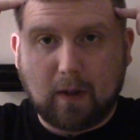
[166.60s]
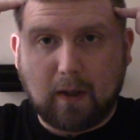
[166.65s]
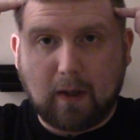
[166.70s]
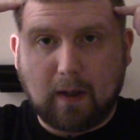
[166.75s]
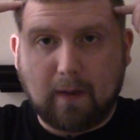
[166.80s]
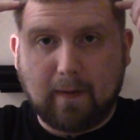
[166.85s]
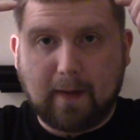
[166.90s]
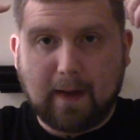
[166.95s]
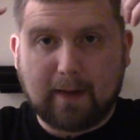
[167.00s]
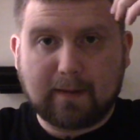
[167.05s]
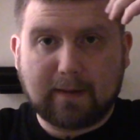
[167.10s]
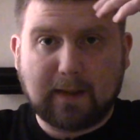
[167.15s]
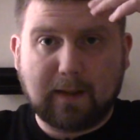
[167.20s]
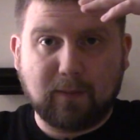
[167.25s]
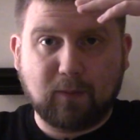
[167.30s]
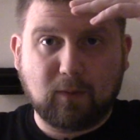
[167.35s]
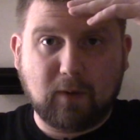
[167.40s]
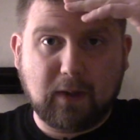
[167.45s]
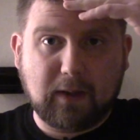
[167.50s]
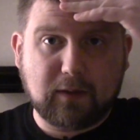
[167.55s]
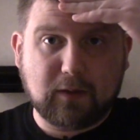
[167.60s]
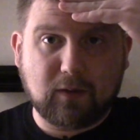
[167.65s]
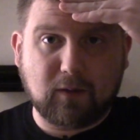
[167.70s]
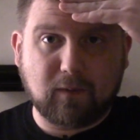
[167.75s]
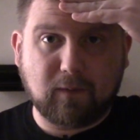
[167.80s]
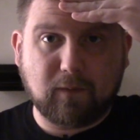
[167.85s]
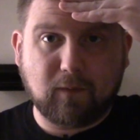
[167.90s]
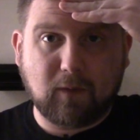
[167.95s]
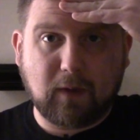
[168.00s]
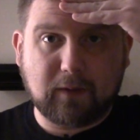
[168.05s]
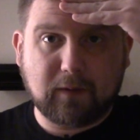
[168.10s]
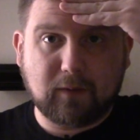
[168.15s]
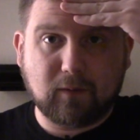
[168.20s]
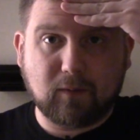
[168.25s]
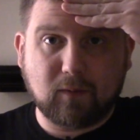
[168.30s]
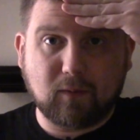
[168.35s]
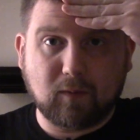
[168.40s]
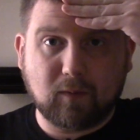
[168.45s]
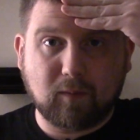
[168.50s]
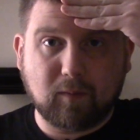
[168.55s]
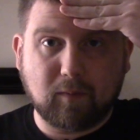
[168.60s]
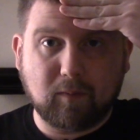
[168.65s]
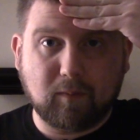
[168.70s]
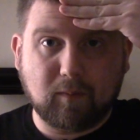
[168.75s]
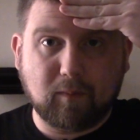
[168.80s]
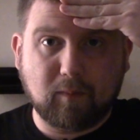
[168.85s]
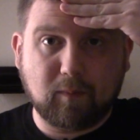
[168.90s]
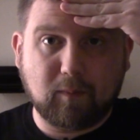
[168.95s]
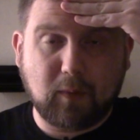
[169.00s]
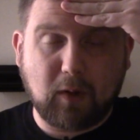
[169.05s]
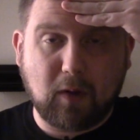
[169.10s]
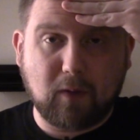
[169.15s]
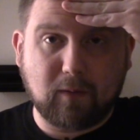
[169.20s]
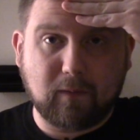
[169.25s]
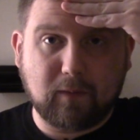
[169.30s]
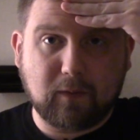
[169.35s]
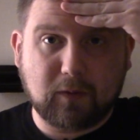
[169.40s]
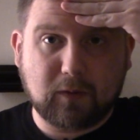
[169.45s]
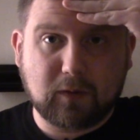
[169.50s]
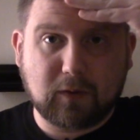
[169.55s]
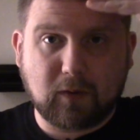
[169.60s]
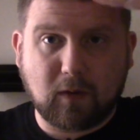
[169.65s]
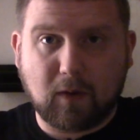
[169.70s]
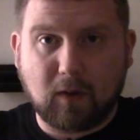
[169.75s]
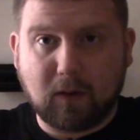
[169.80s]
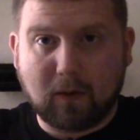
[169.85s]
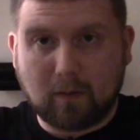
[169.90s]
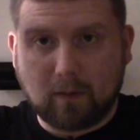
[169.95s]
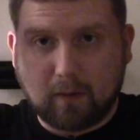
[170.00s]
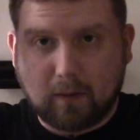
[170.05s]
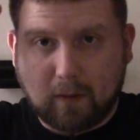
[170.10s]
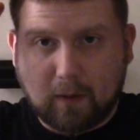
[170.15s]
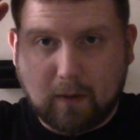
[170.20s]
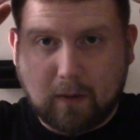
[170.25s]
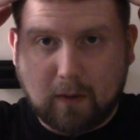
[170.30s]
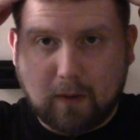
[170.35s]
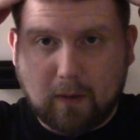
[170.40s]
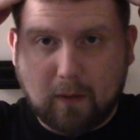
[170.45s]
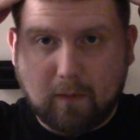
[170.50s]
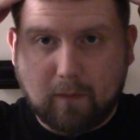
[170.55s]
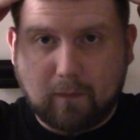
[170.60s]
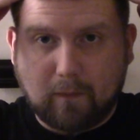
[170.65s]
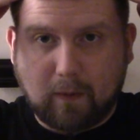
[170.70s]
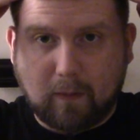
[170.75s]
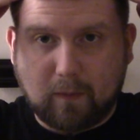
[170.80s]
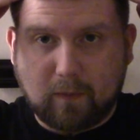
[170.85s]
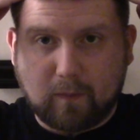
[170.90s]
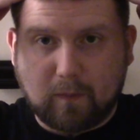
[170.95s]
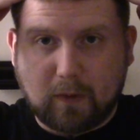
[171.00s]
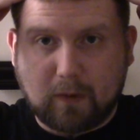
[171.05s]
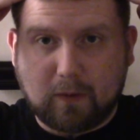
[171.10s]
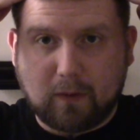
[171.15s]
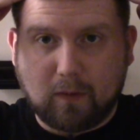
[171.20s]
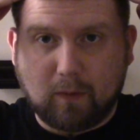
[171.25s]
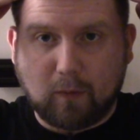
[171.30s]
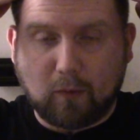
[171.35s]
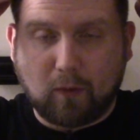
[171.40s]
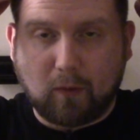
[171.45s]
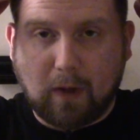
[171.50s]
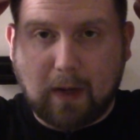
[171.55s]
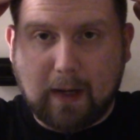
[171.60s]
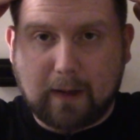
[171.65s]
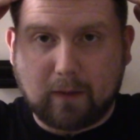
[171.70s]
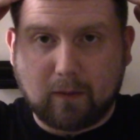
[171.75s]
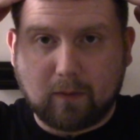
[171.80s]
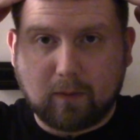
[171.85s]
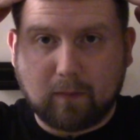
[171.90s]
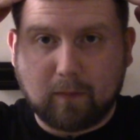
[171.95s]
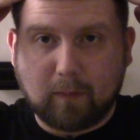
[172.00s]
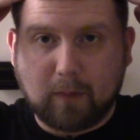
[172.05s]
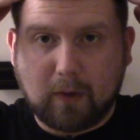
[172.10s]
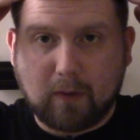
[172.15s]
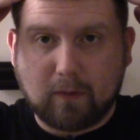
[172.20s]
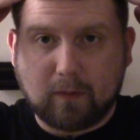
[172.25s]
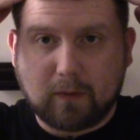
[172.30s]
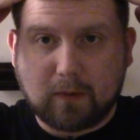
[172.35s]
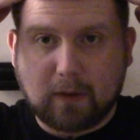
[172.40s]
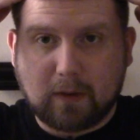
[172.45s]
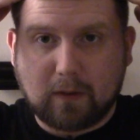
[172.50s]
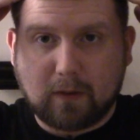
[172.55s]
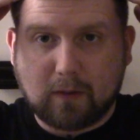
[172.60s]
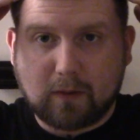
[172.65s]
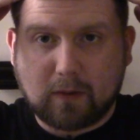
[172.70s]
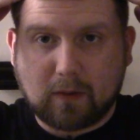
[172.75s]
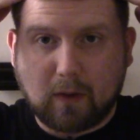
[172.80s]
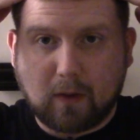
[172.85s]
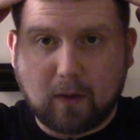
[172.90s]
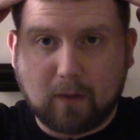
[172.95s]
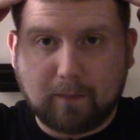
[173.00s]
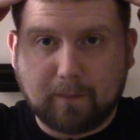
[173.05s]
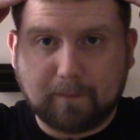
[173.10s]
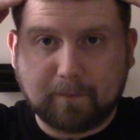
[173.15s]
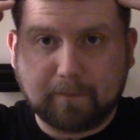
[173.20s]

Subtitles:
And that separates your frontal bone of your skull from the two parietal bones in your skull.